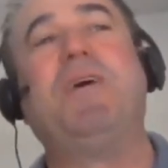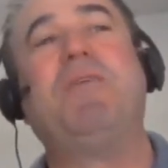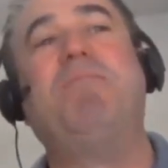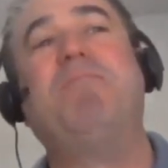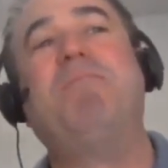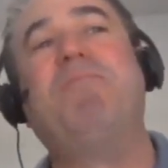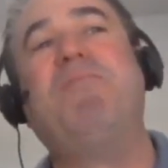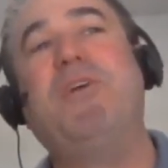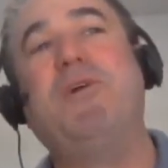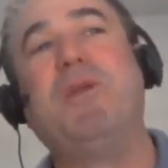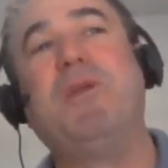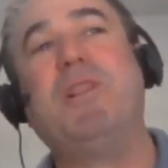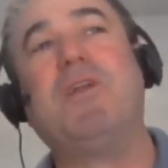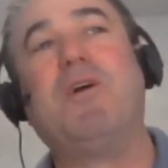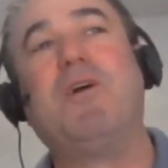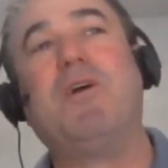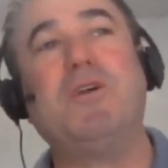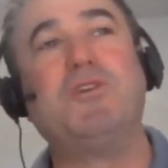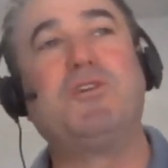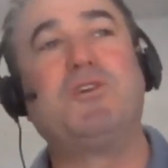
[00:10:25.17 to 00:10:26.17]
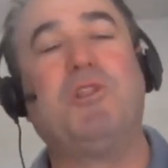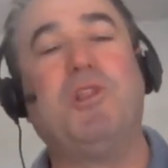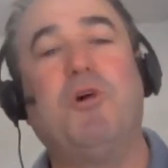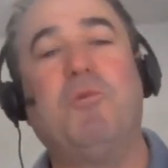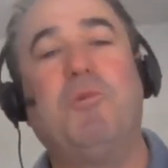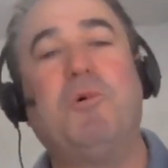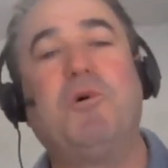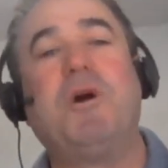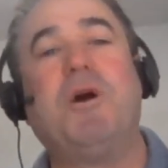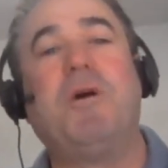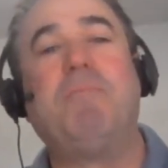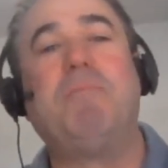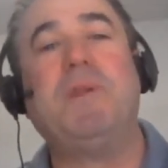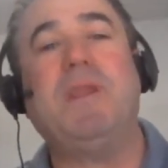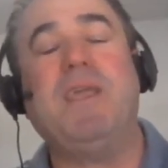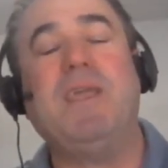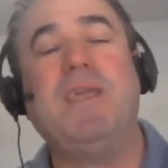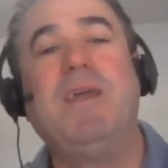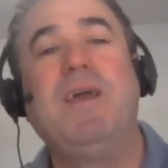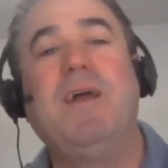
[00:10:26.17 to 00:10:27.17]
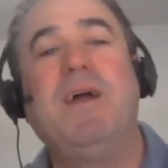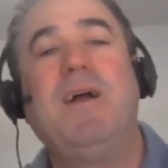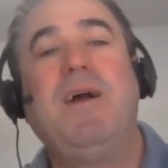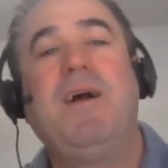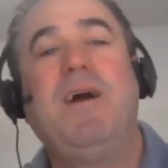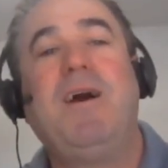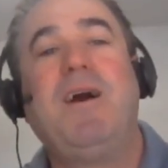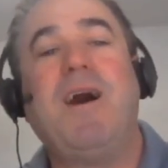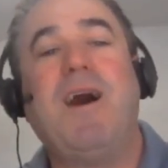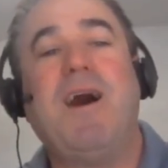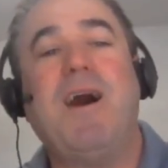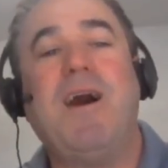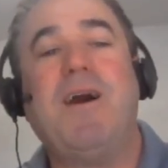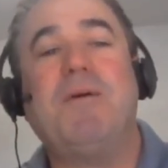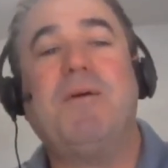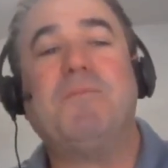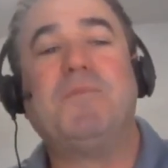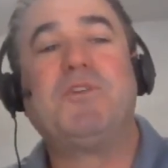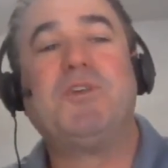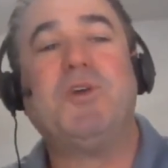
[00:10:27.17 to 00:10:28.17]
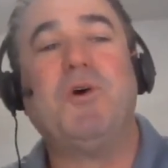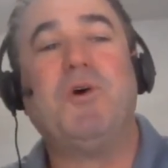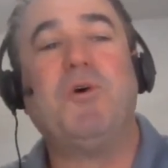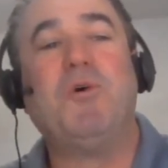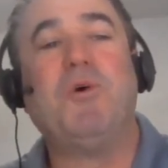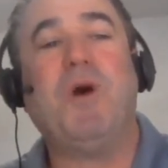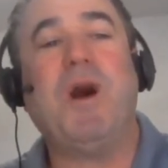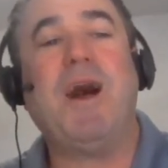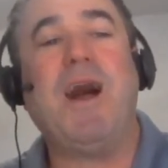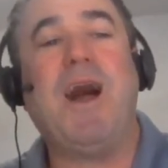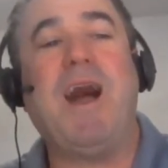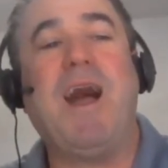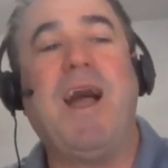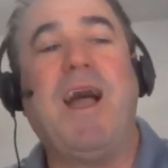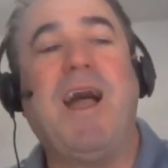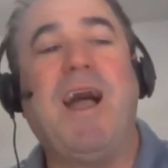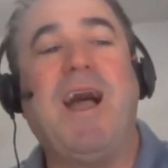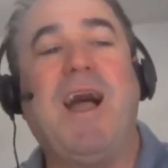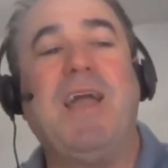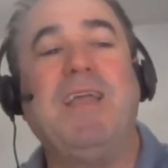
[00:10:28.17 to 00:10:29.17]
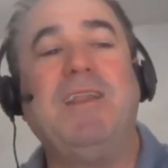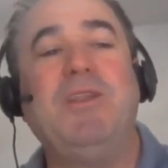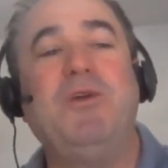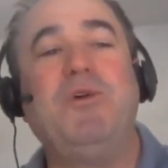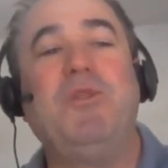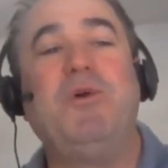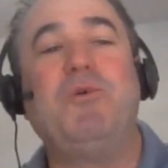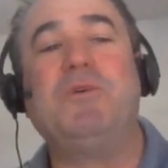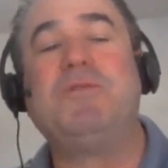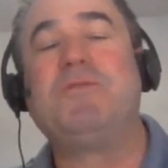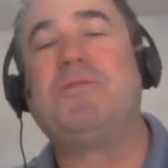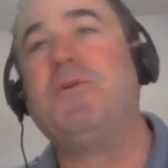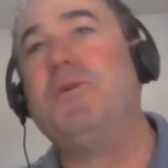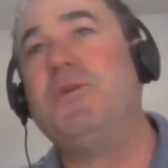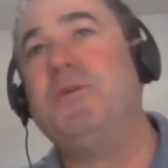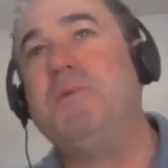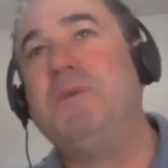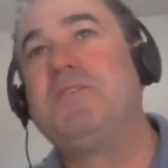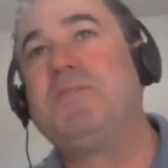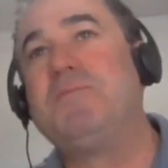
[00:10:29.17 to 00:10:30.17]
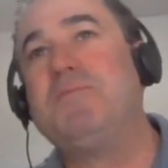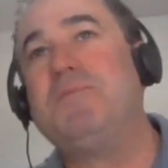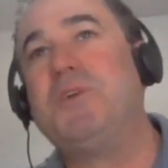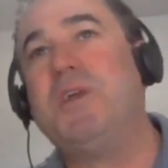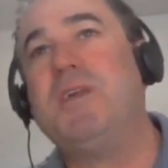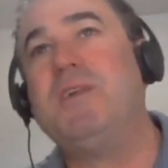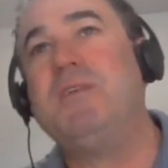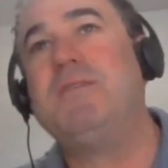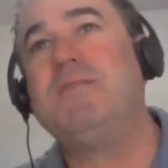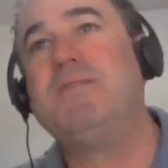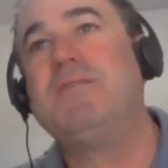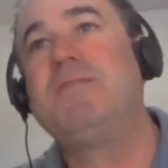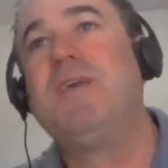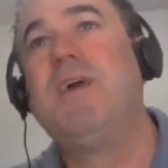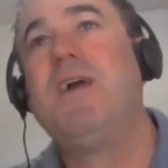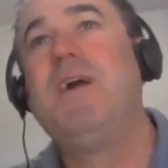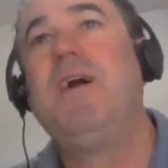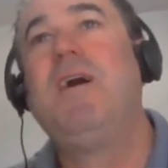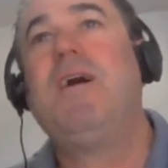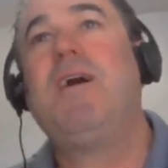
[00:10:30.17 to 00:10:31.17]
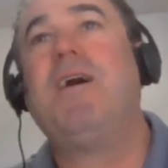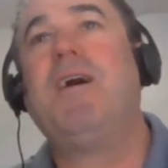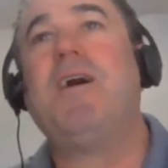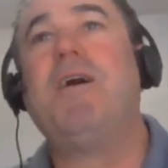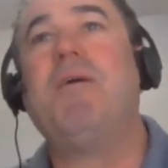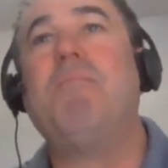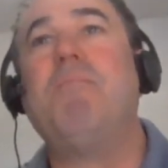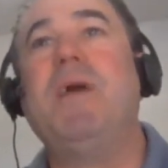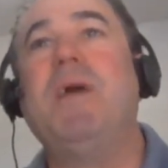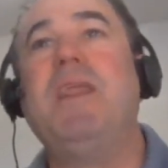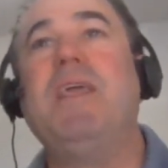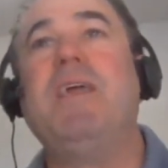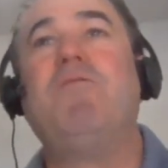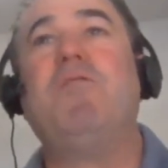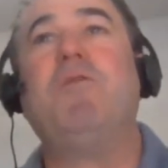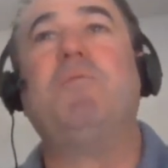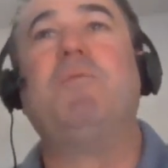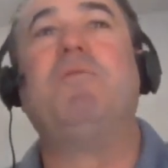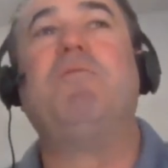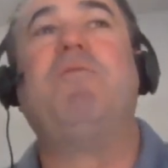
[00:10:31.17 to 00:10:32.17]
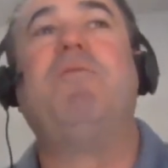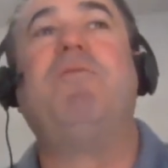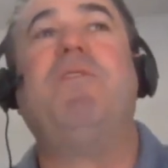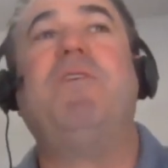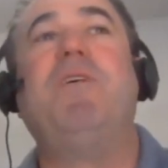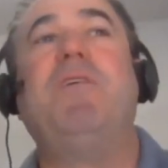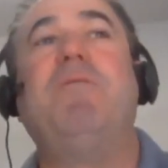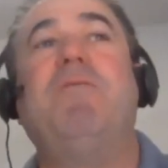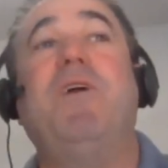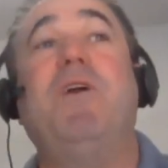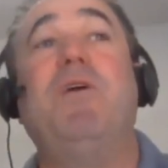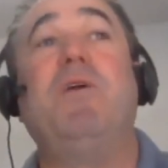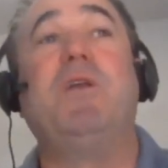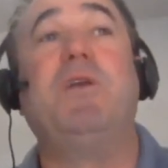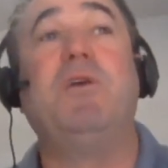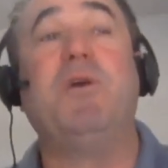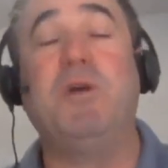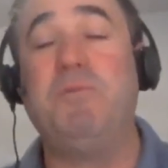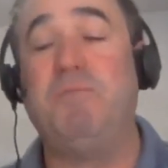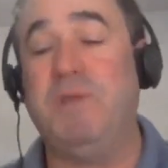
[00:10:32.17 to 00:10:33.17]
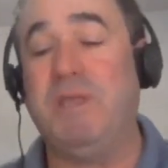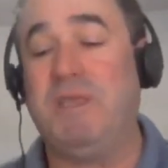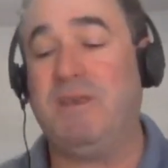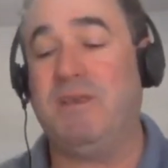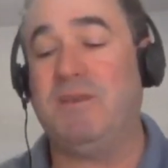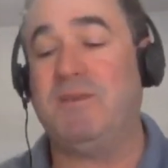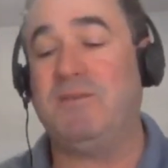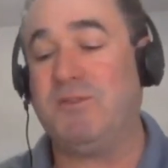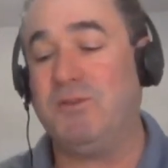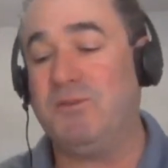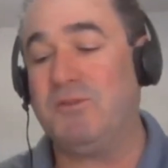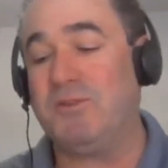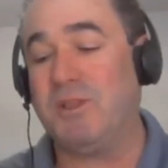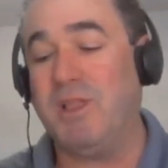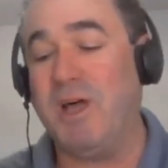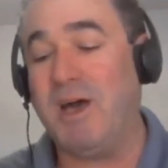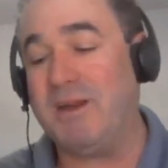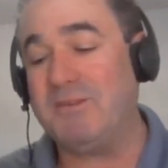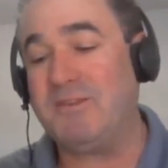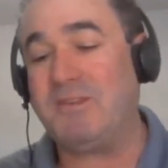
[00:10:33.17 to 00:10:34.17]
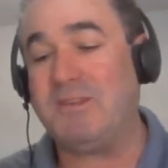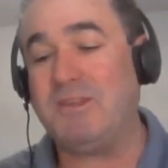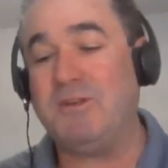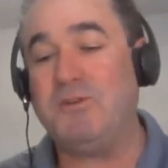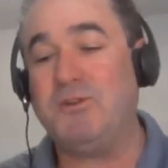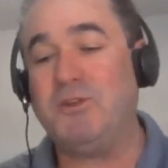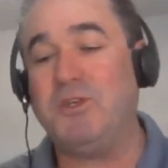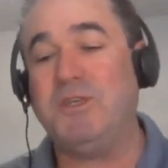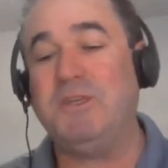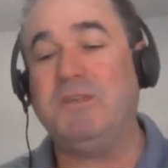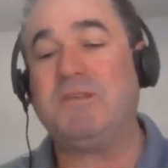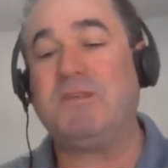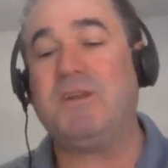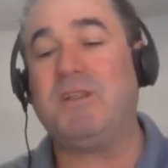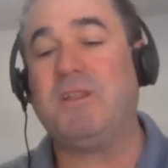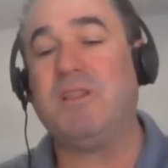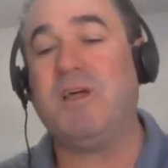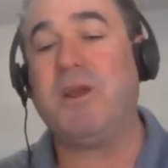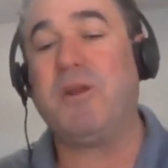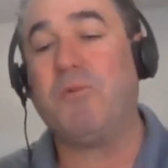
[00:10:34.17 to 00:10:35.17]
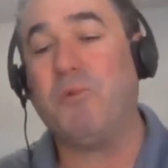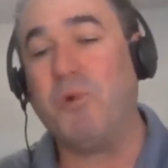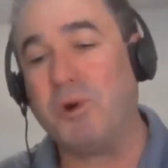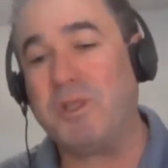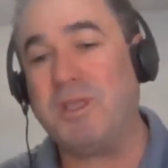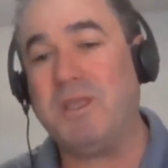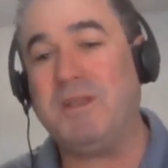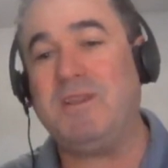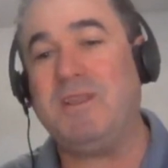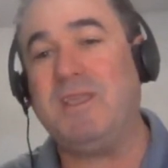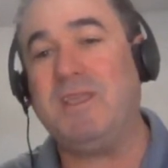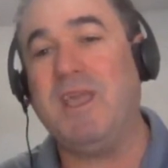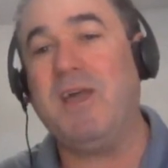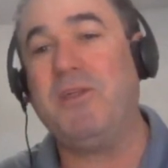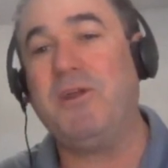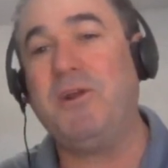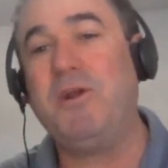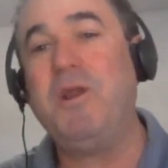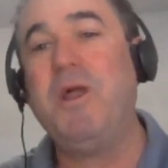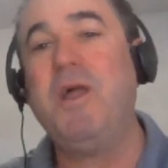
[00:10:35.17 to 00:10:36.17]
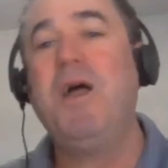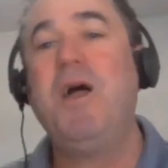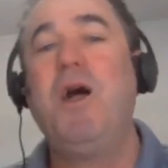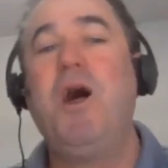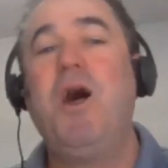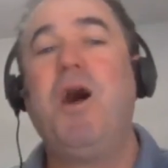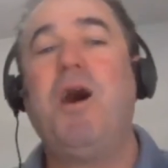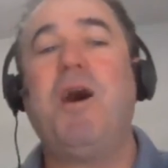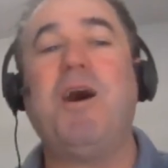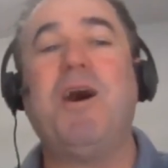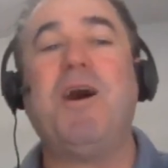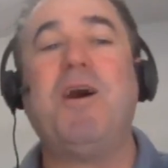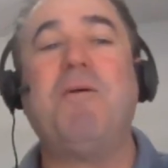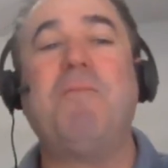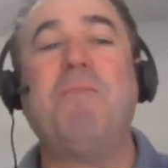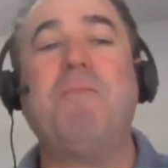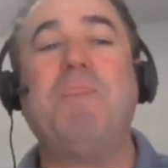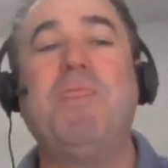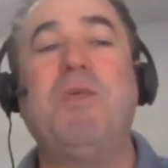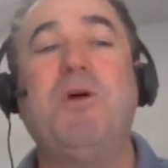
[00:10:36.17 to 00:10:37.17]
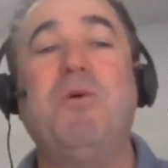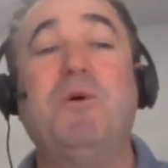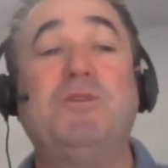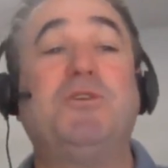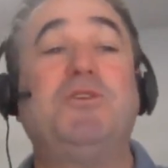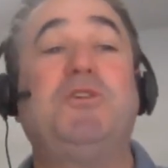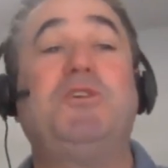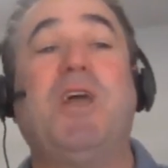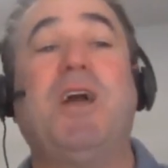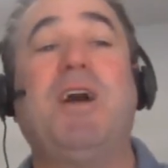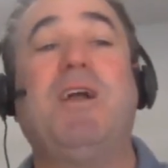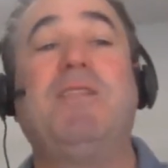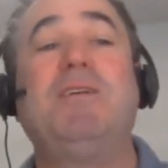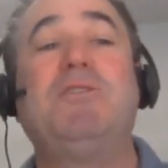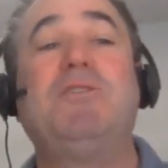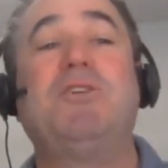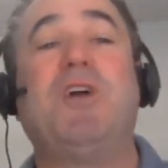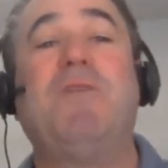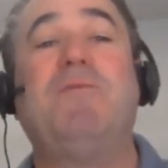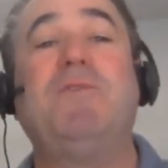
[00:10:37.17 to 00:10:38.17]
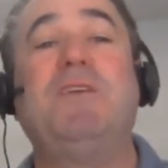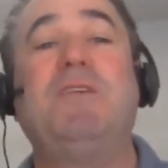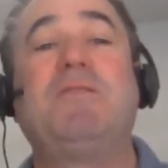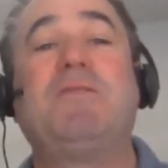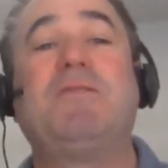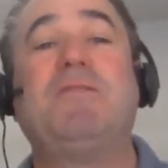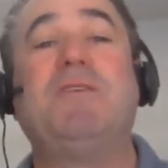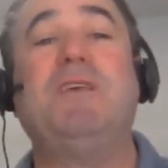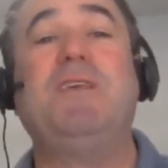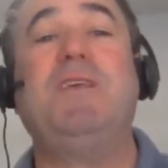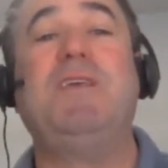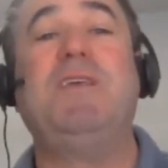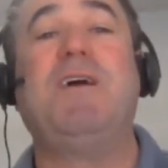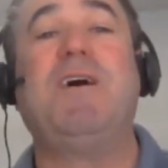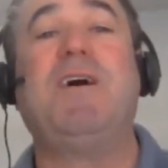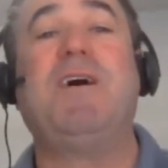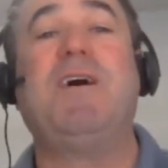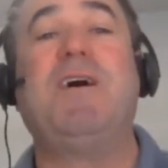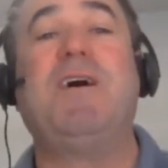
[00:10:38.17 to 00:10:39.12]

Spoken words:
by a very large global company. So I knew there was going to be some changes. Many of them have been very good because there's a lot of synergies and a lot of working together. There was a challenge, obviously,